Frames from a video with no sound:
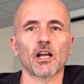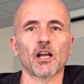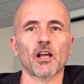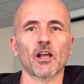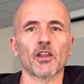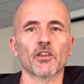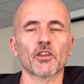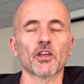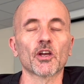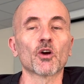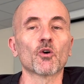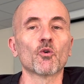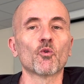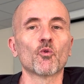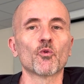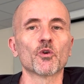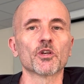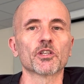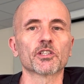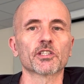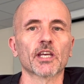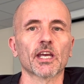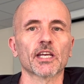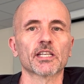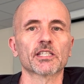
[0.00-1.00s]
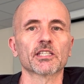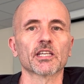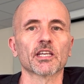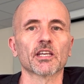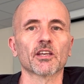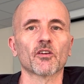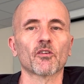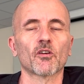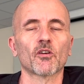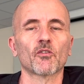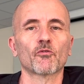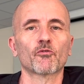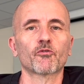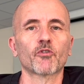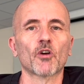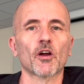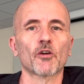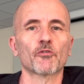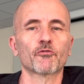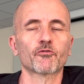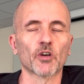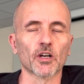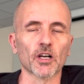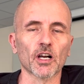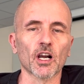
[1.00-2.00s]
They're always getting a
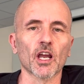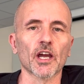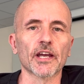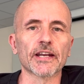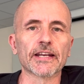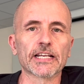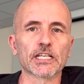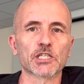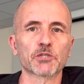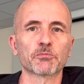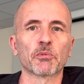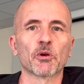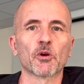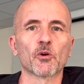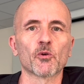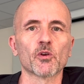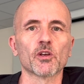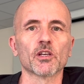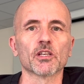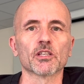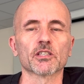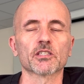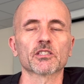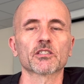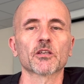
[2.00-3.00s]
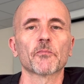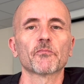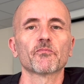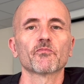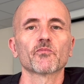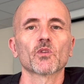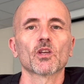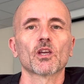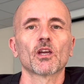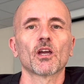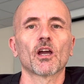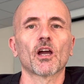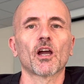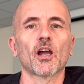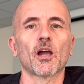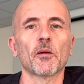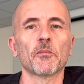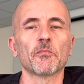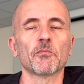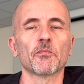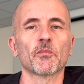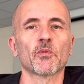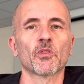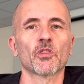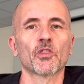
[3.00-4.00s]
frontline experience.
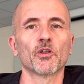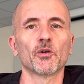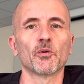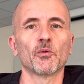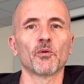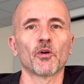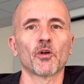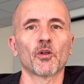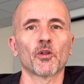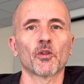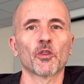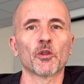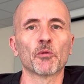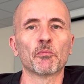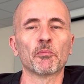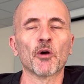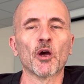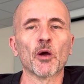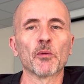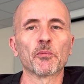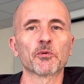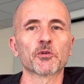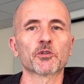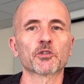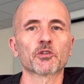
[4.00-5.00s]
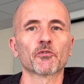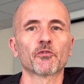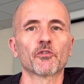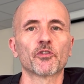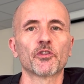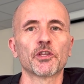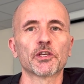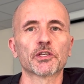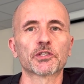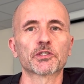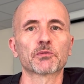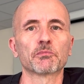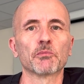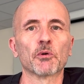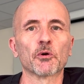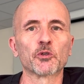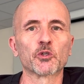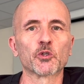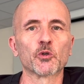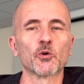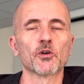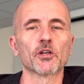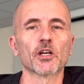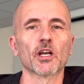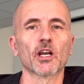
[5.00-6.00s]
The purpose of this
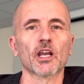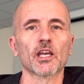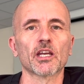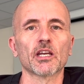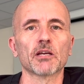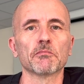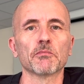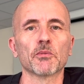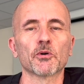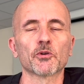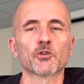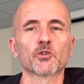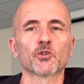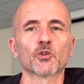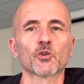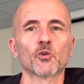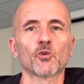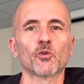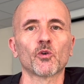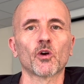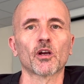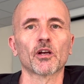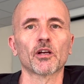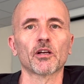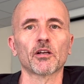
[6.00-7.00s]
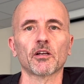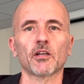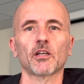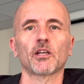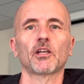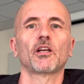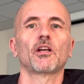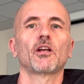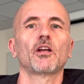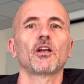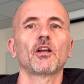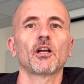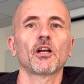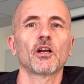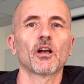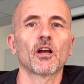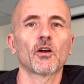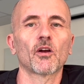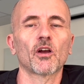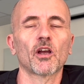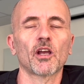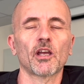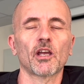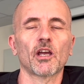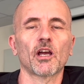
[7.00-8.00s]
module and a later module
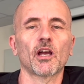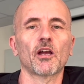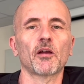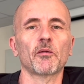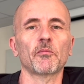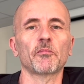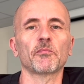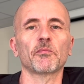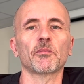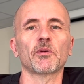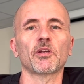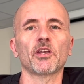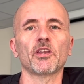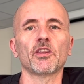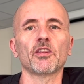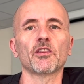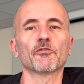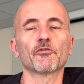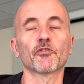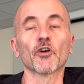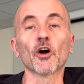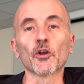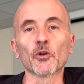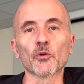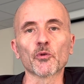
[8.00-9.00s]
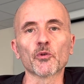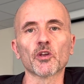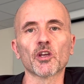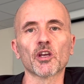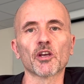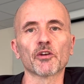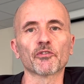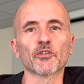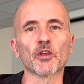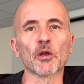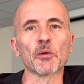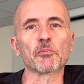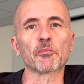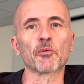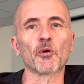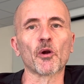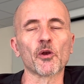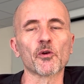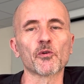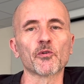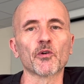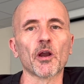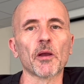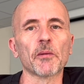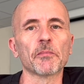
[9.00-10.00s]
in the final year of their
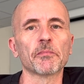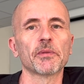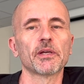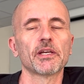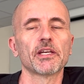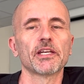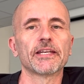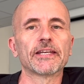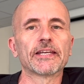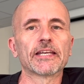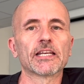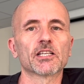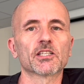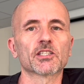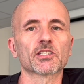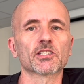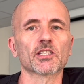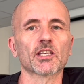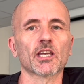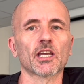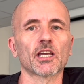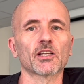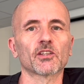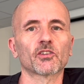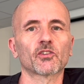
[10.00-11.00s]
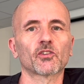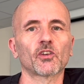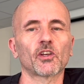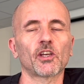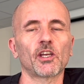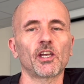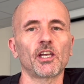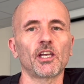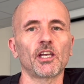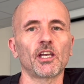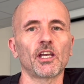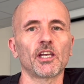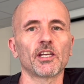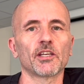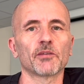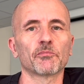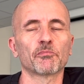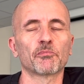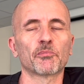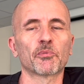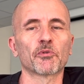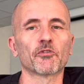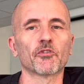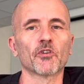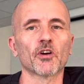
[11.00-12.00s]
programme is that it
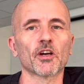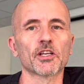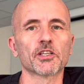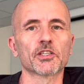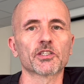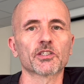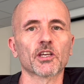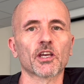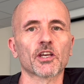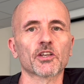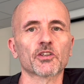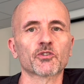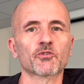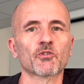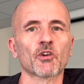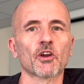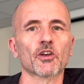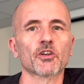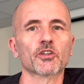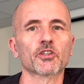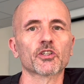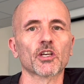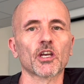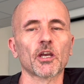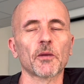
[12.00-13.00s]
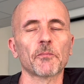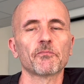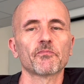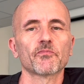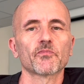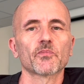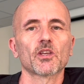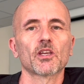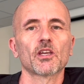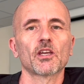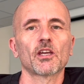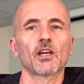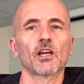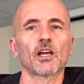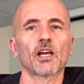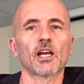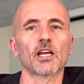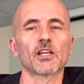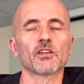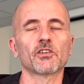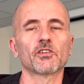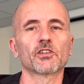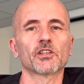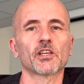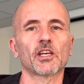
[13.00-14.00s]
provides a structure,
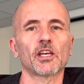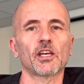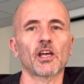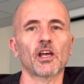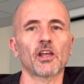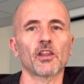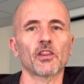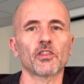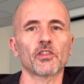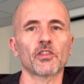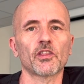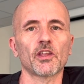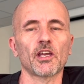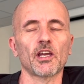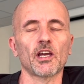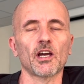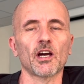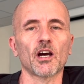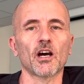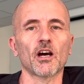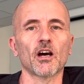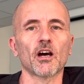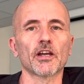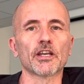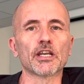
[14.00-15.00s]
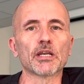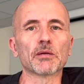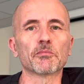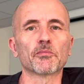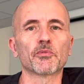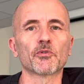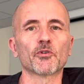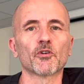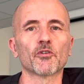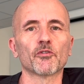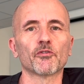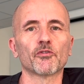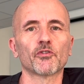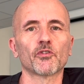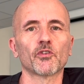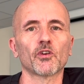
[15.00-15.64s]
and there are a number of